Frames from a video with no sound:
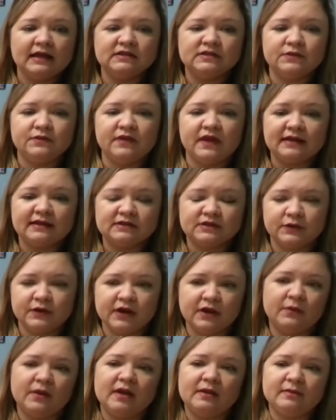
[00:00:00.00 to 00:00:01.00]
And so that's a
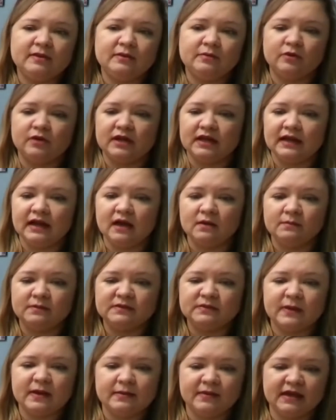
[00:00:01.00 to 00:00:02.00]
great way people can
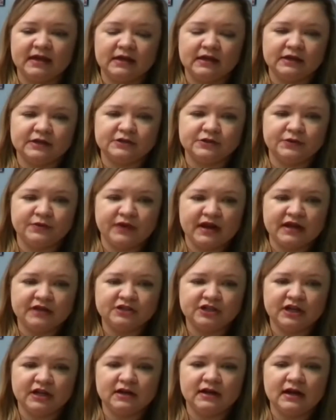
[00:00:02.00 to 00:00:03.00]
help is by making a
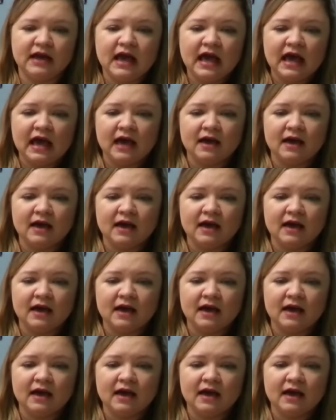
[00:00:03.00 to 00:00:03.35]
donation.